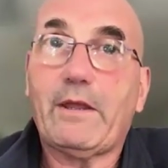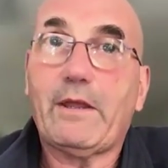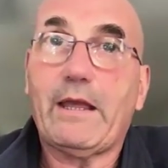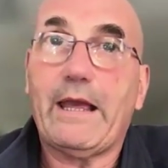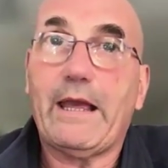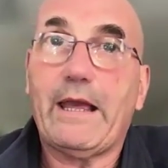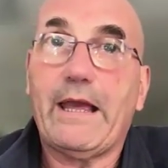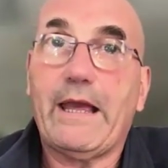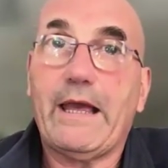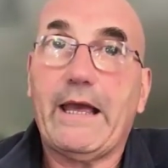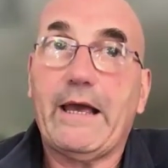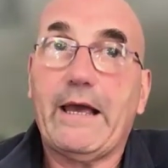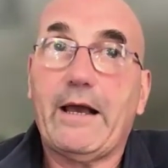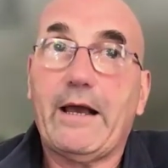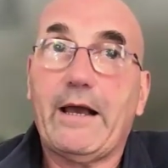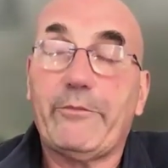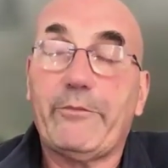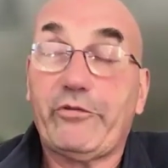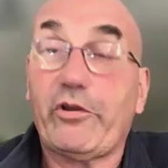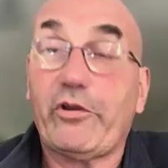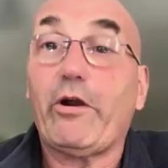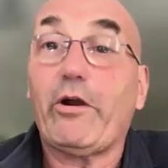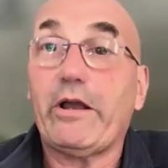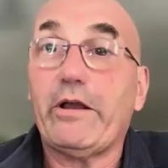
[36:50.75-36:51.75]
And I'm
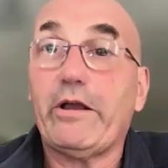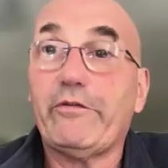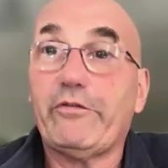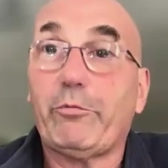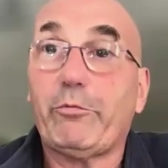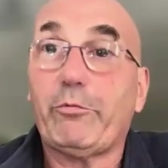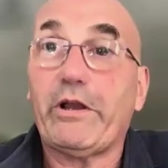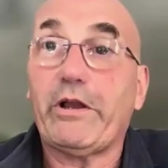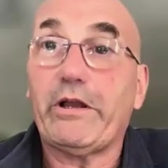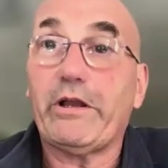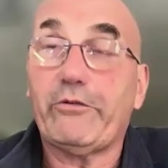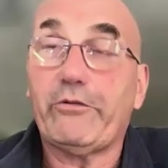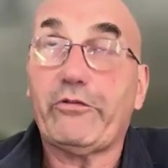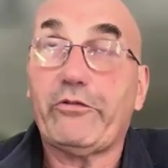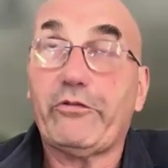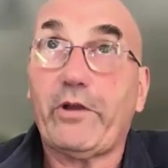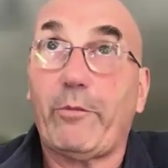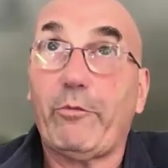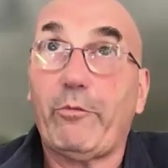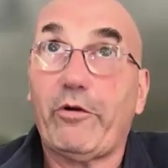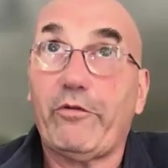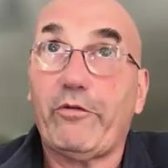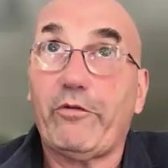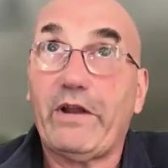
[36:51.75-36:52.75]
sorry, spring or
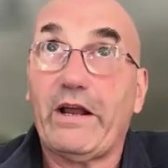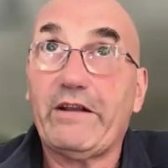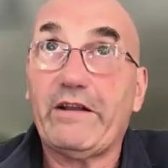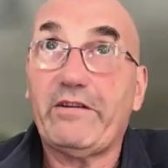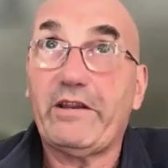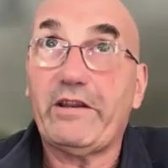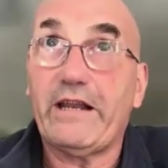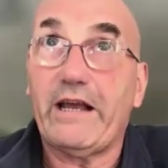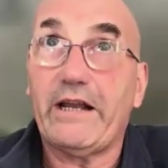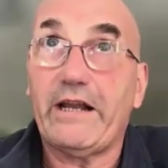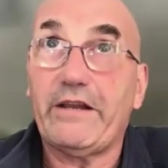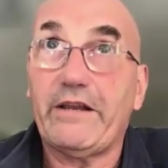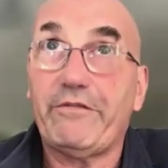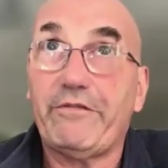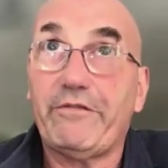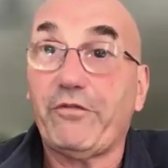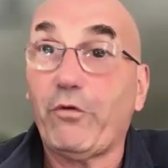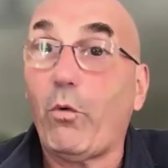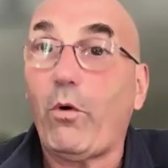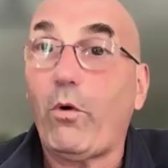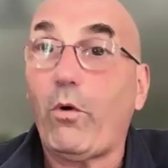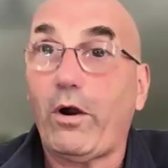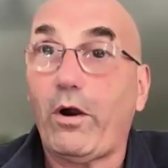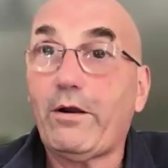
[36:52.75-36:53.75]
summer of
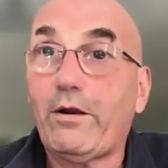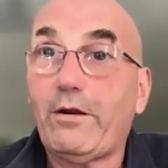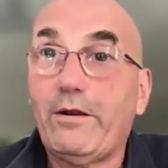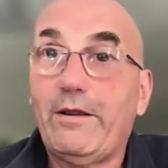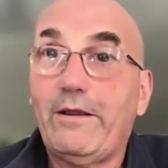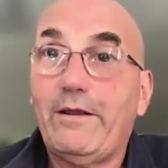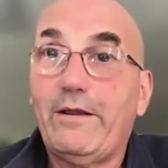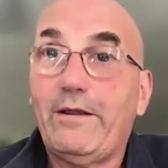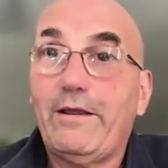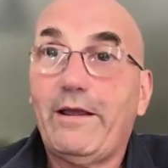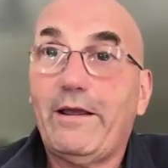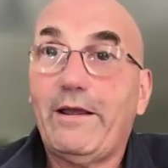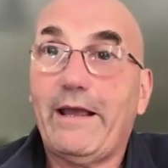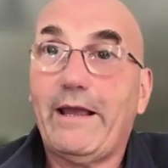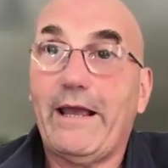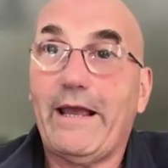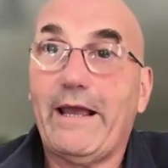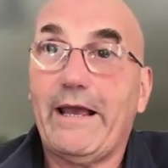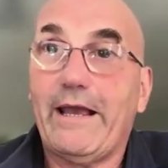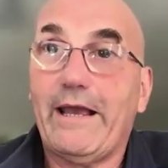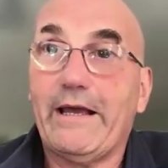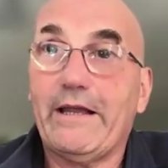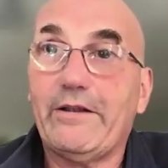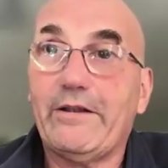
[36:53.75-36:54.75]
1994,
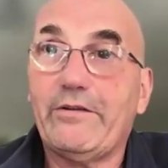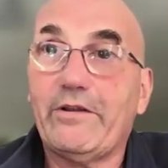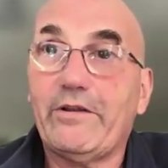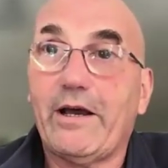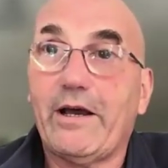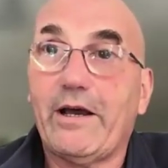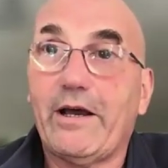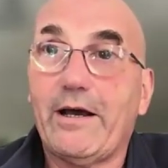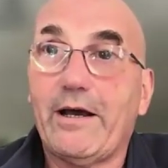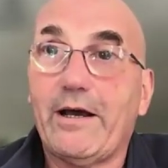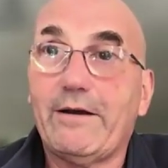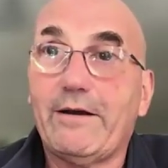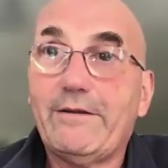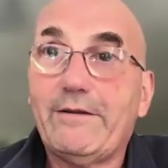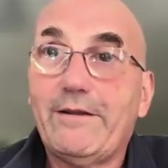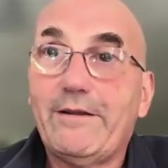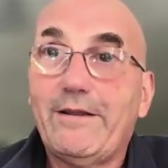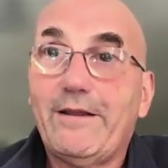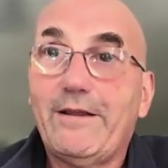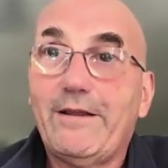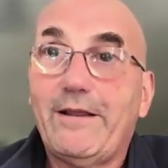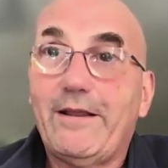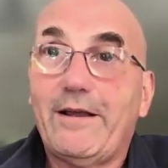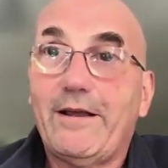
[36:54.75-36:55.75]
and
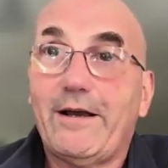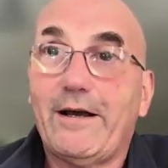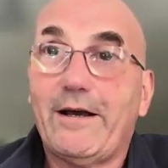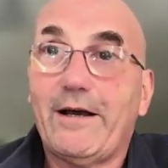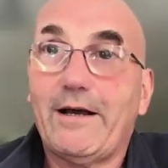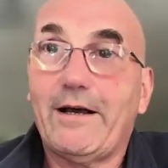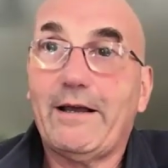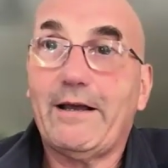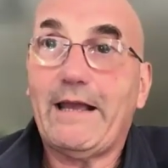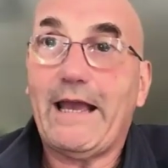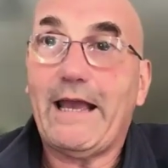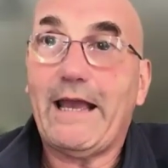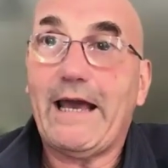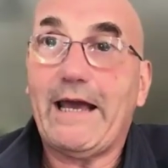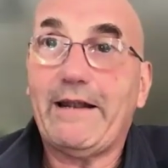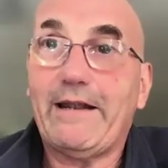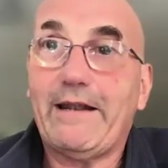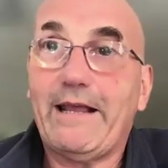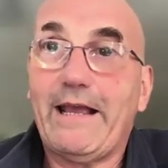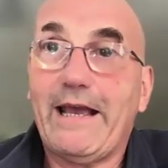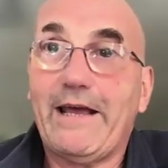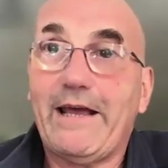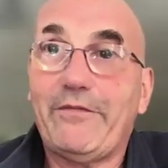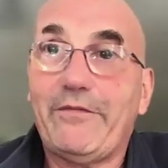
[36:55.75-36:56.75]

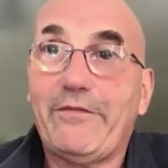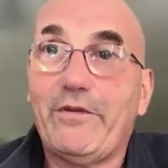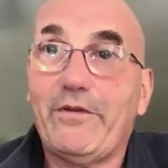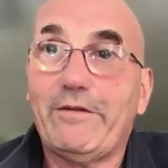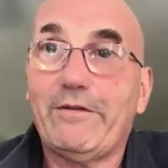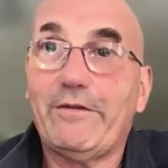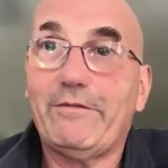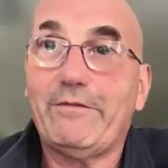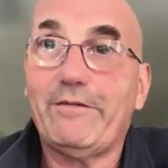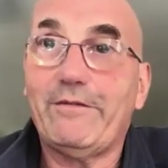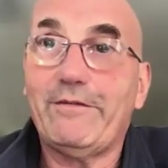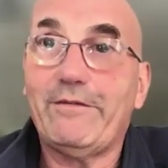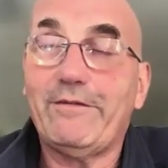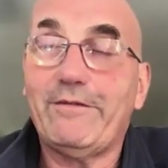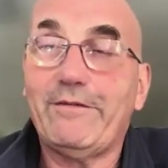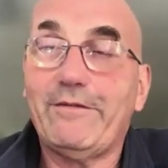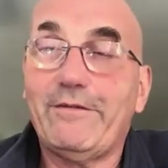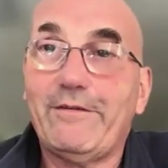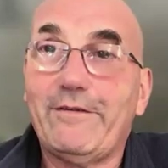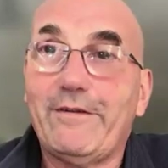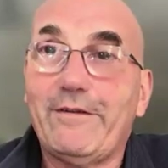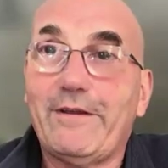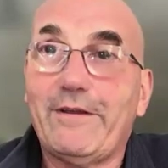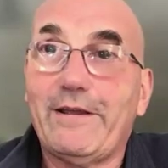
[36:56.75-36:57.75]

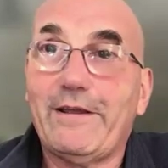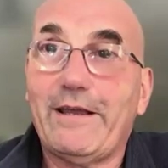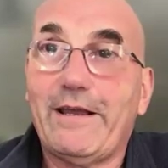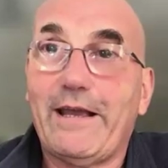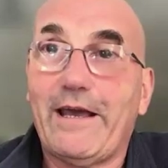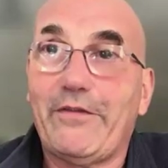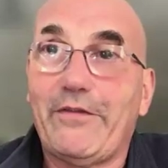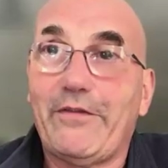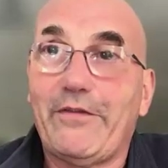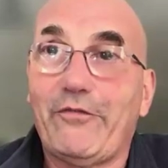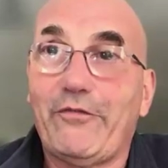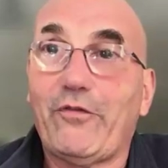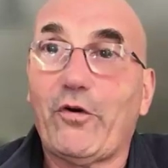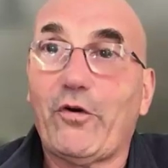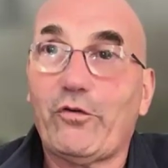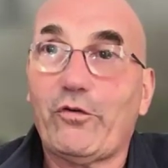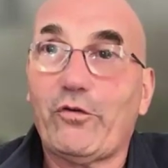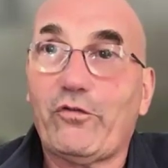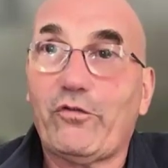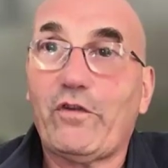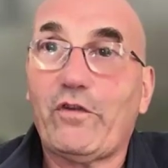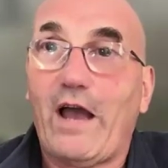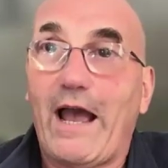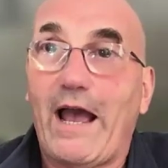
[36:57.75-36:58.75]
had the
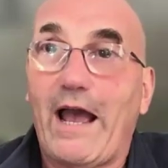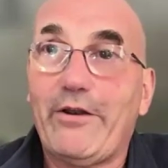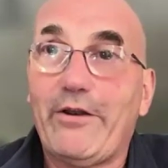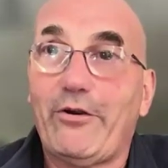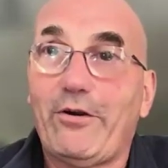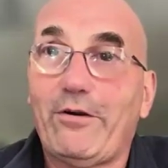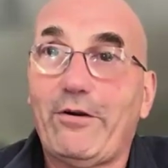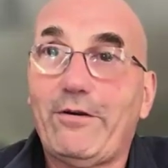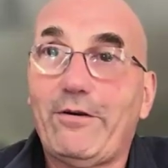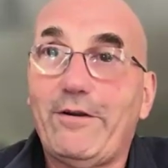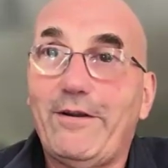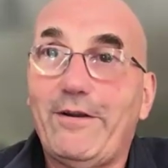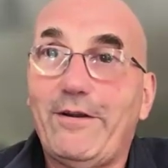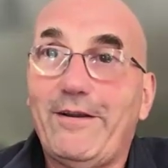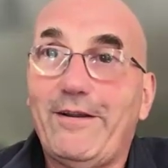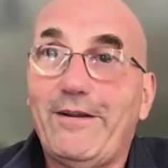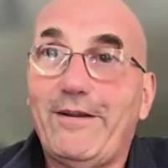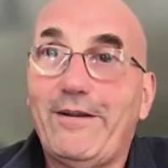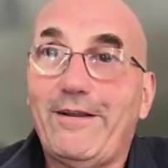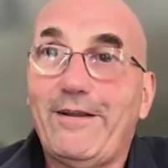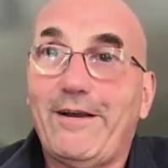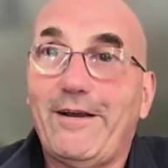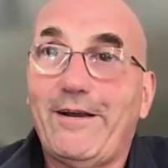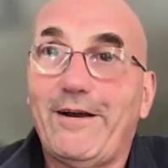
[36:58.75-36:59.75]
first diner
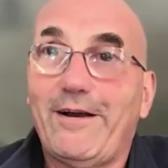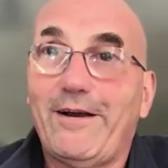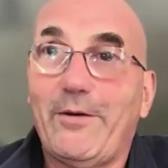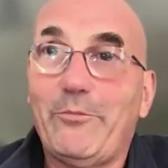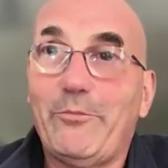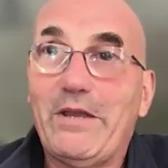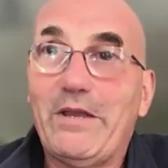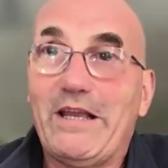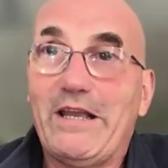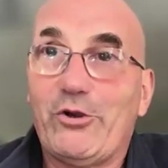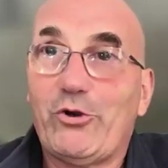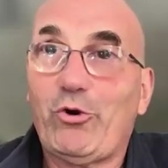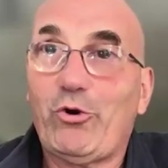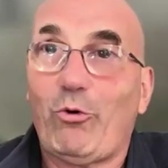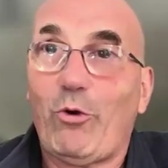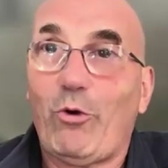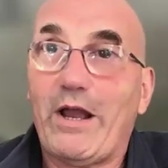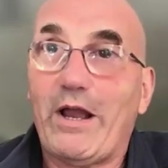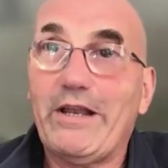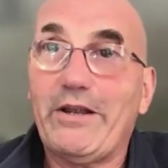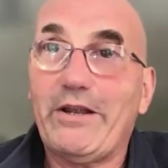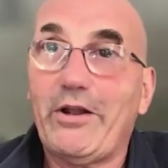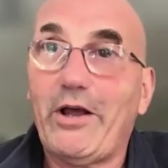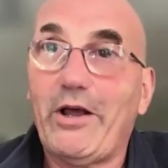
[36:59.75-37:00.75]
being
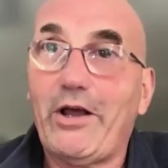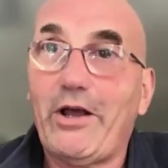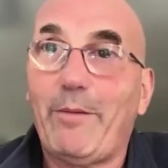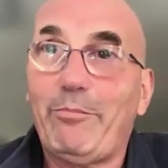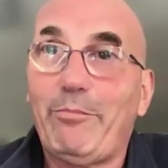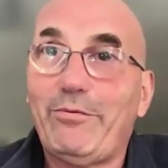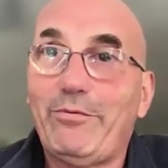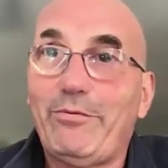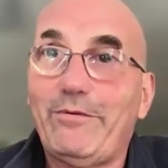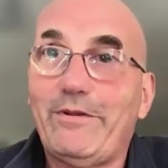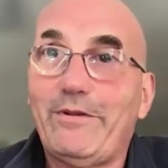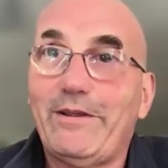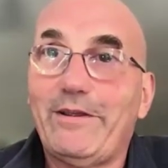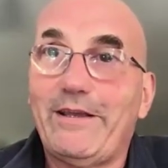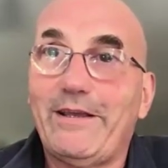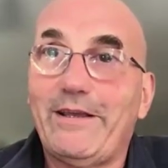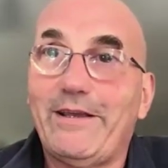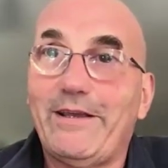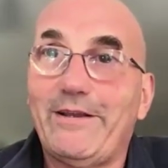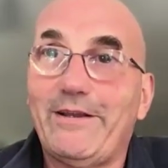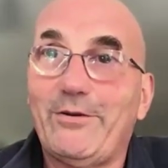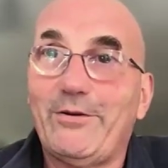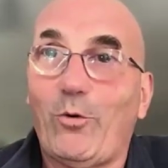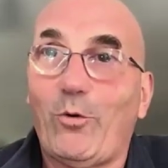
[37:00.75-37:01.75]
crated up
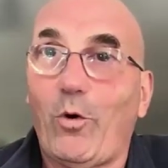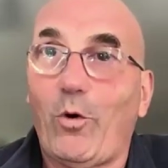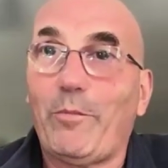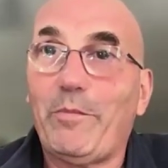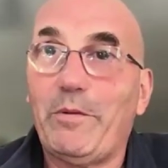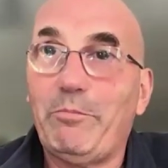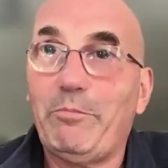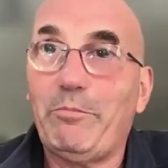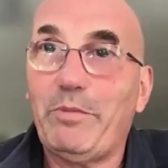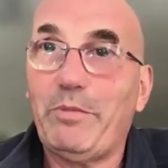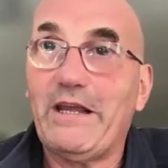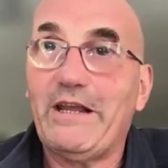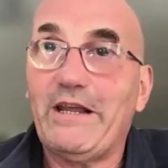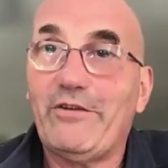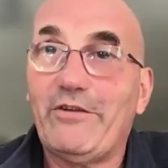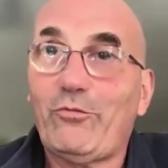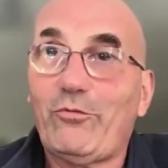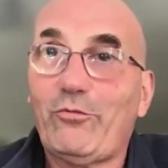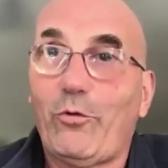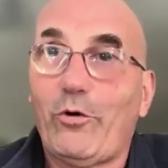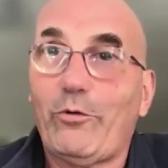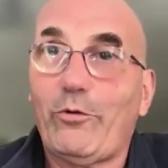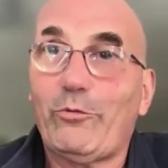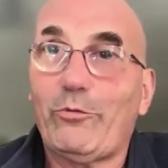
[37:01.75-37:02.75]
in Ormond Beach,
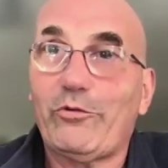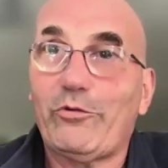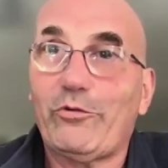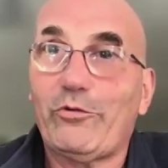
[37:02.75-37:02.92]
where it was